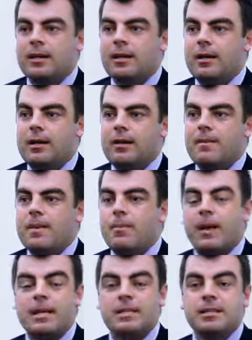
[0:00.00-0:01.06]
The
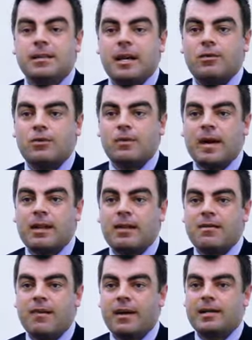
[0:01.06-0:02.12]
pension that they draw out of
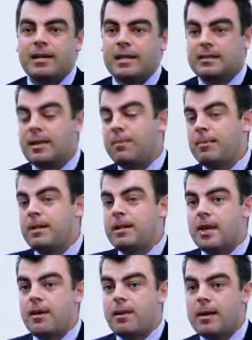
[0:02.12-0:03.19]
their fund can supplement
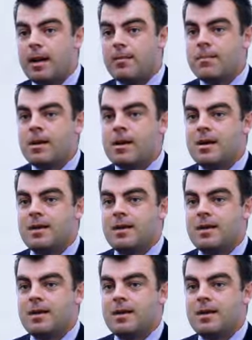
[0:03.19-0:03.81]
their income,